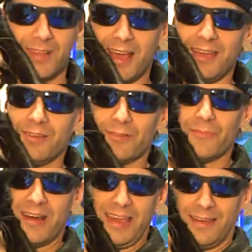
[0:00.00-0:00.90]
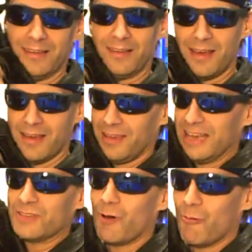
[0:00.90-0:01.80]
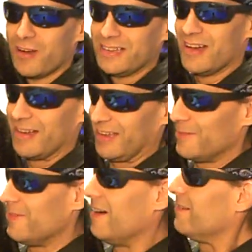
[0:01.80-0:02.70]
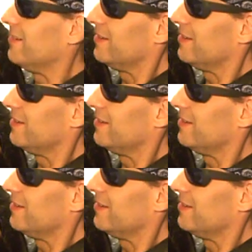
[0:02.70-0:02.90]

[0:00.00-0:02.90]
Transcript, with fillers: How you doing, buddy? Guess what we're talking about?